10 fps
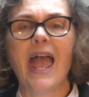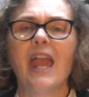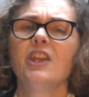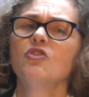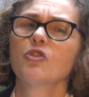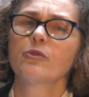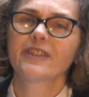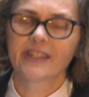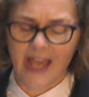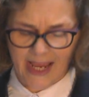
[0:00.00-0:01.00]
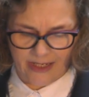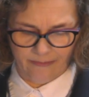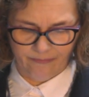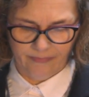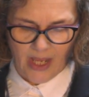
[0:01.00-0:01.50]
Angels
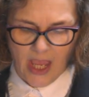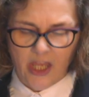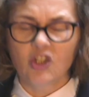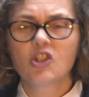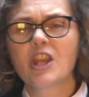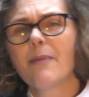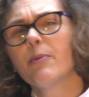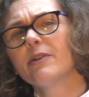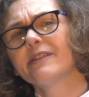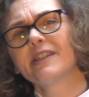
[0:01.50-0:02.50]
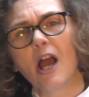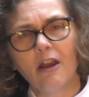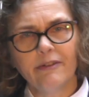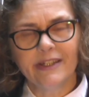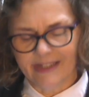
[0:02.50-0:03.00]
sang, shepherds
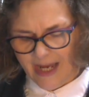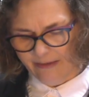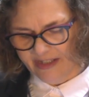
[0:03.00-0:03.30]
hurried down